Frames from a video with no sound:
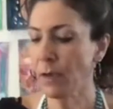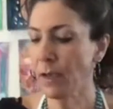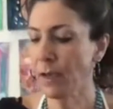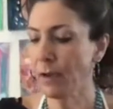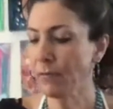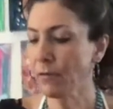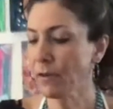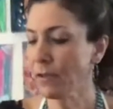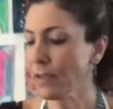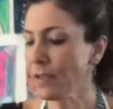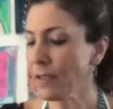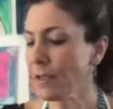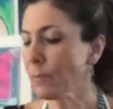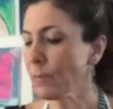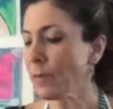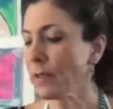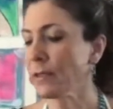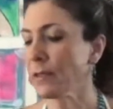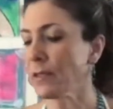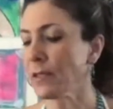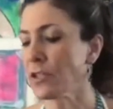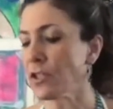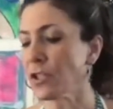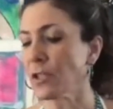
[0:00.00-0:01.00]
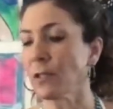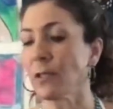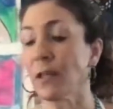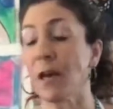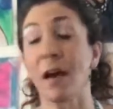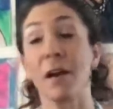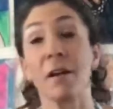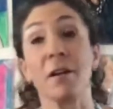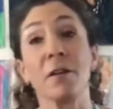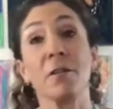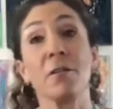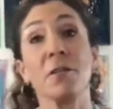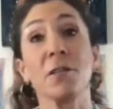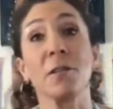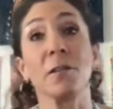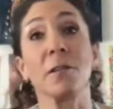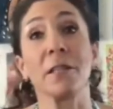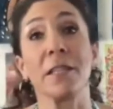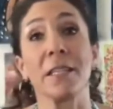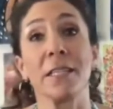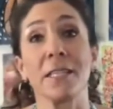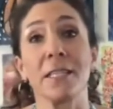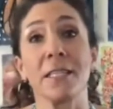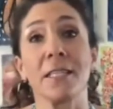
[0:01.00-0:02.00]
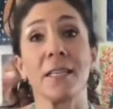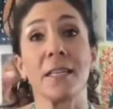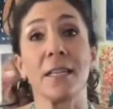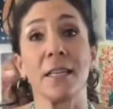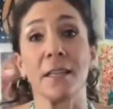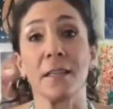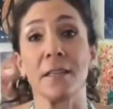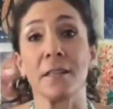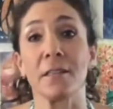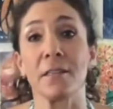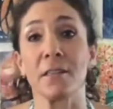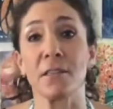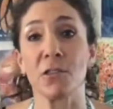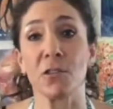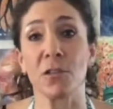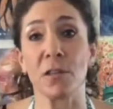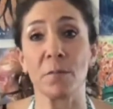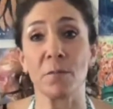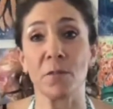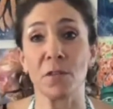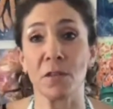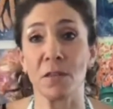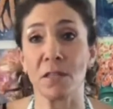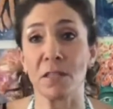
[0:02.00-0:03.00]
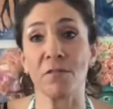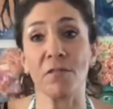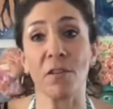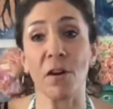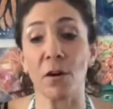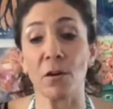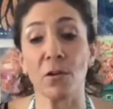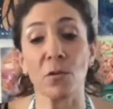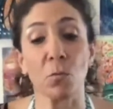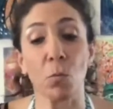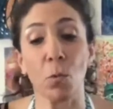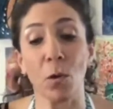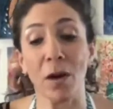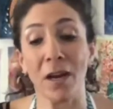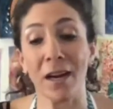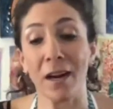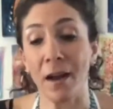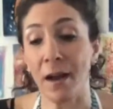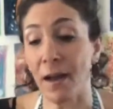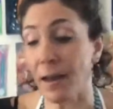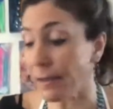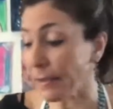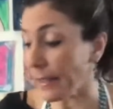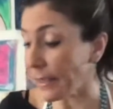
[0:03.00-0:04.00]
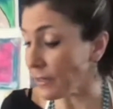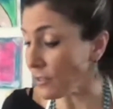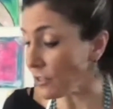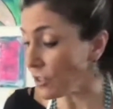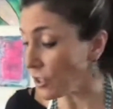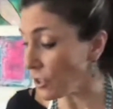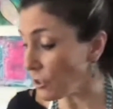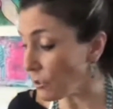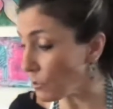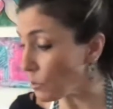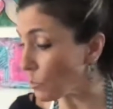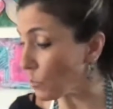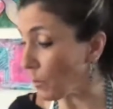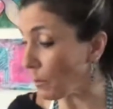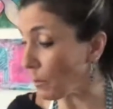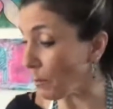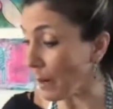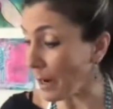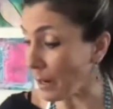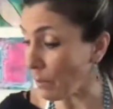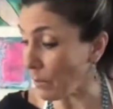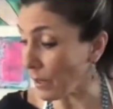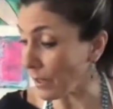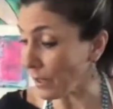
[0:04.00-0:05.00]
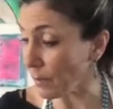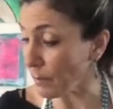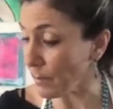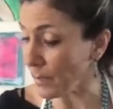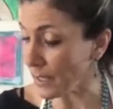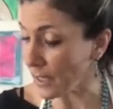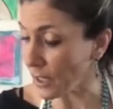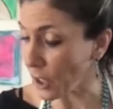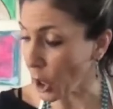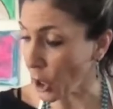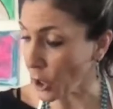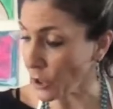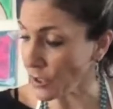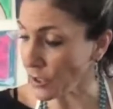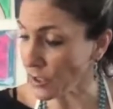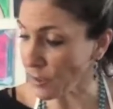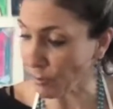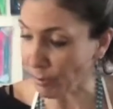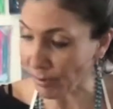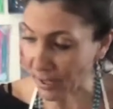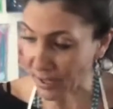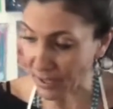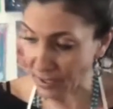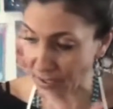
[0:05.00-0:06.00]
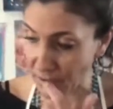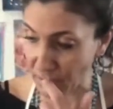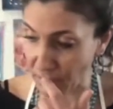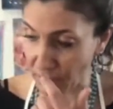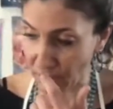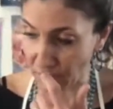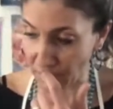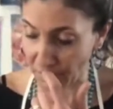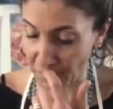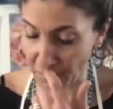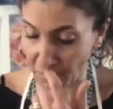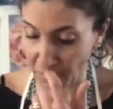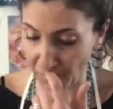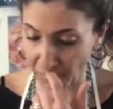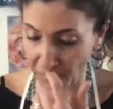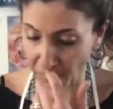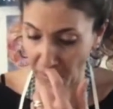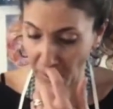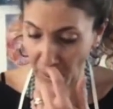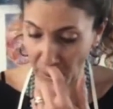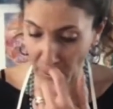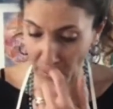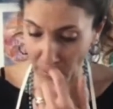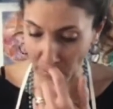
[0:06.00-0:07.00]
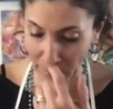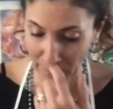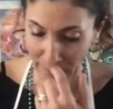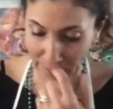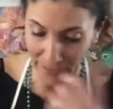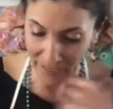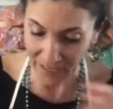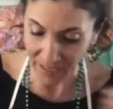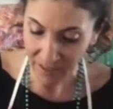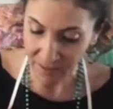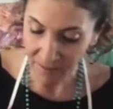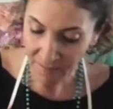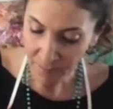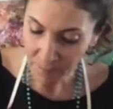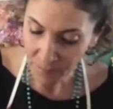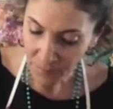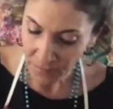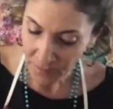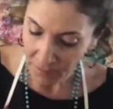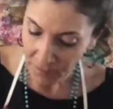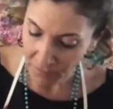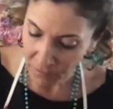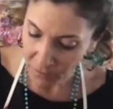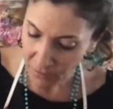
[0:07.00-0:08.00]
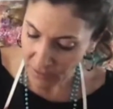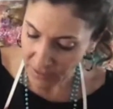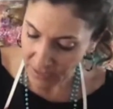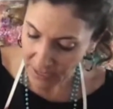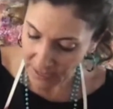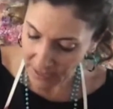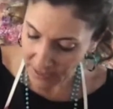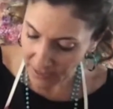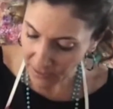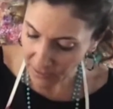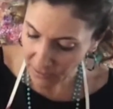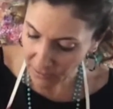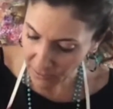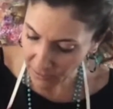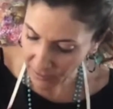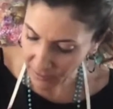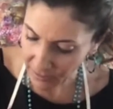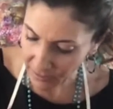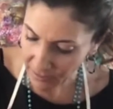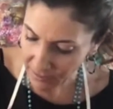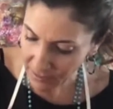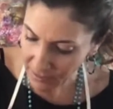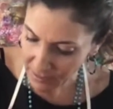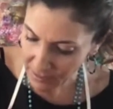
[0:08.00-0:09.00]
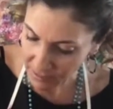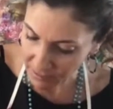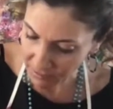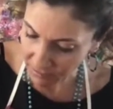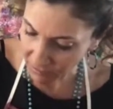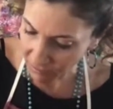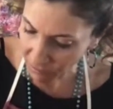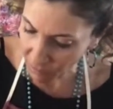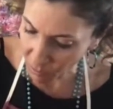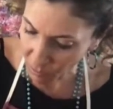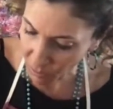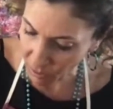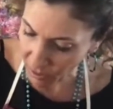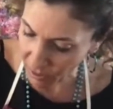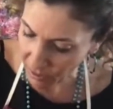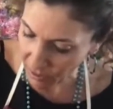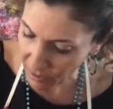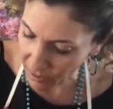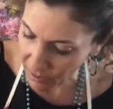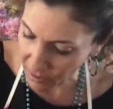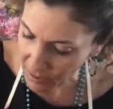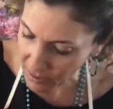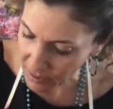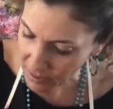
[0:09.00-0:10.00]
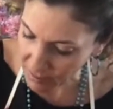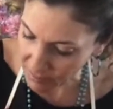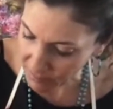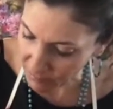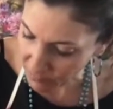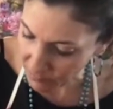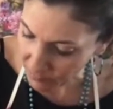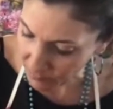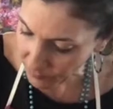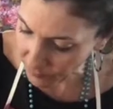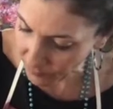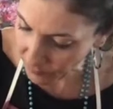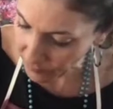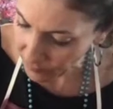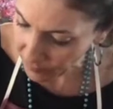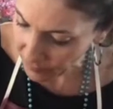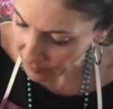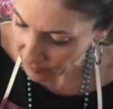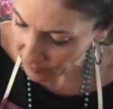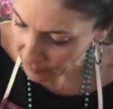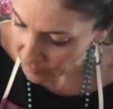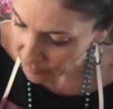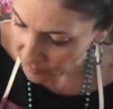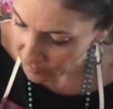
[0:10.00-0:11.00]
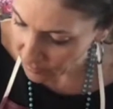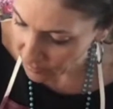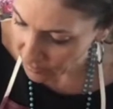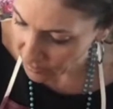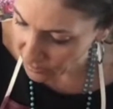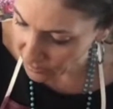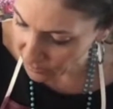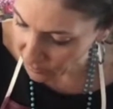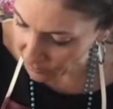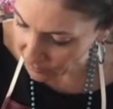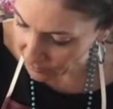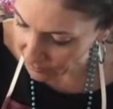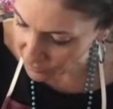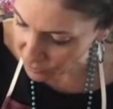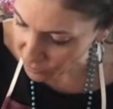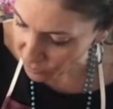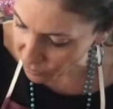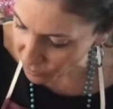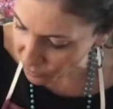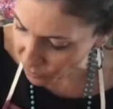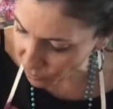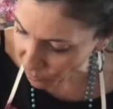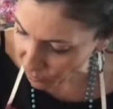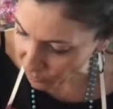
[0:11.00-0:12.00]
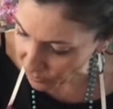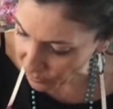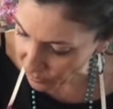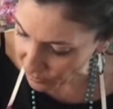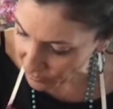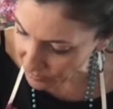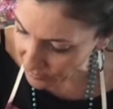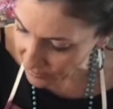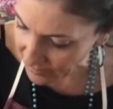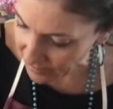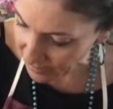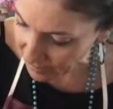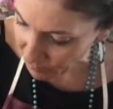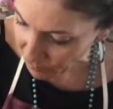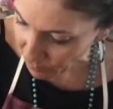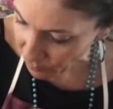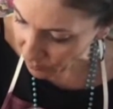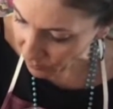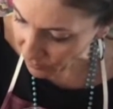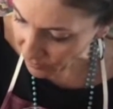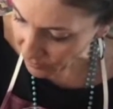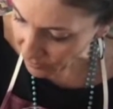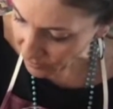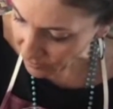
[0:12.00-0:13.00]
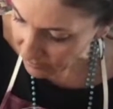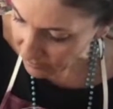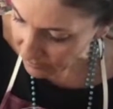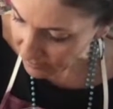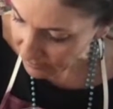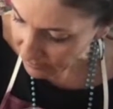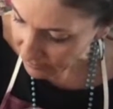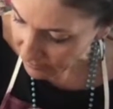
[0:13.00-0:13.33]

everything but the gelatos are listed in the description as far as what I like to use, what my recommended art supplies are, if you're following, if you're taking a look at this for, you know, a tutorial standpoint.